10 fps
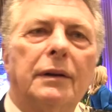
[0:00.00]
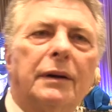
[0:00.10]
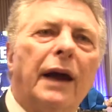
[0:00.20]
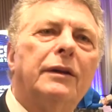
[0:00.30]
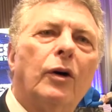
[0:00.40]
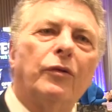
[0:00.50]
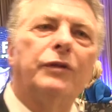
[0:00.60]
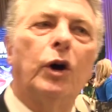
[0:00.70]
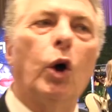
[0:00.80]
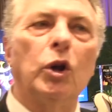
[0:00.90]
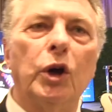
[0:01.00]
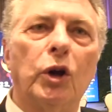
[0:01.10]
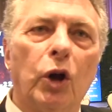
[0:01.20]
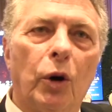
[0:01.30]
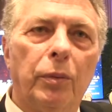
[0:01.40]
kind of the Golden
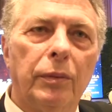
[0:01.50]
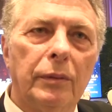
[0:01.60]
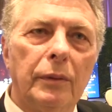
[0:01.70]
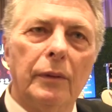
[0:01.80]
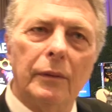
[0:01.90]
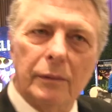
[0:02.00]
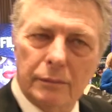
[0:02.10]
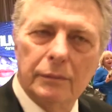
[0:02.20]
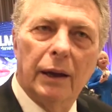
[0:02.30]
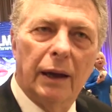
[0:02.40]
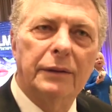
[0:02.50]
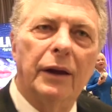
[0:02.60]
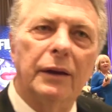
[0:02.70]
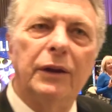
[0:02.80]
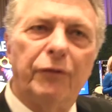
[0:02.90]
Globe,
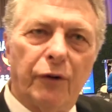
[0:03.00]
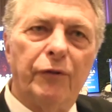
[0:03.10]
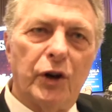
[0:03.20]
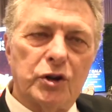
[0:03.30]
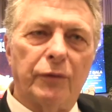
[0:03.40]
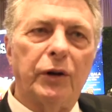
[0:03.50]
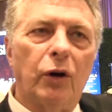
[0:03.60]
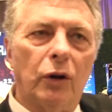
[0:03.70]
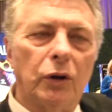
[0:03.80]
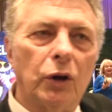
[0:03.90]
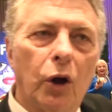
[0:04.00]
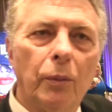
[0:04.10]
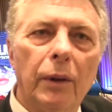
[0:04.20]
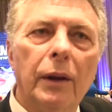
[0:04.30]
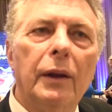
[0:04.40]
a different version of the Golden Globe.
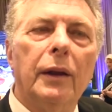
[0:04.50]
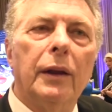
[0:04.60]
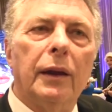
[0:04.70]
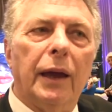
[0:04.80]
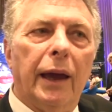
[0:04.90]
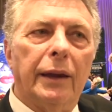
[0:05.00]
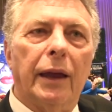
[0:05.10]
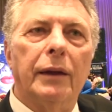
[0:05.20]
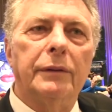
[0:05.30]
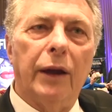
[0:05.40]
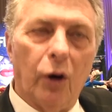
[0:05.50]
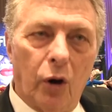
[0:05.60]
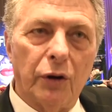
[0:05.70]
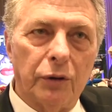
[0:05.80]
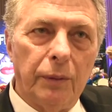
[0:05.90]
And they
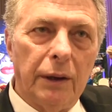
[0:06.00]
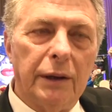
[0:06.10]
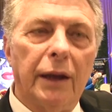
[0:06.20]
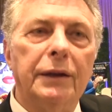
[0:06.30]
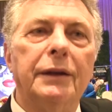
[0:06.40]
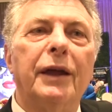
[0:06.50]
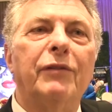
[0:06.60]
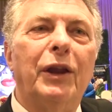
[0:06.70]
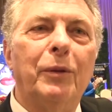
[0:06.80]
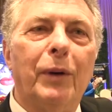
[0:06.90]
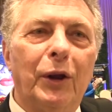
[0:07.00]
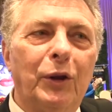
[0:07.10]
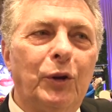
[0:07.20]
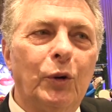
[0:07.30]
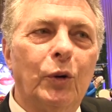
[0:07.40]
honored me, and I didn't have anybody
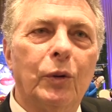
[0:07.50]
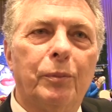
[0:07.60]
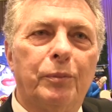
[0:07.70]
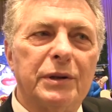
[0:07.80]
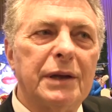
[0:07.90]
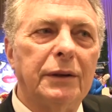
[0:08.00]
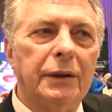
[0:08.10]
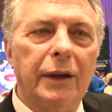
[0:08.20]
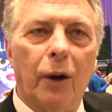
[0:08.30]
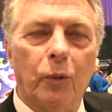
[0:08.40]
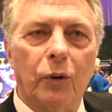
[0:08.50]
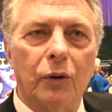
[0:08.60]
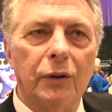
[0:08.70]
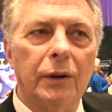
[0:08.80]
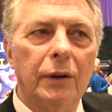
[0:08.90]
to present the award.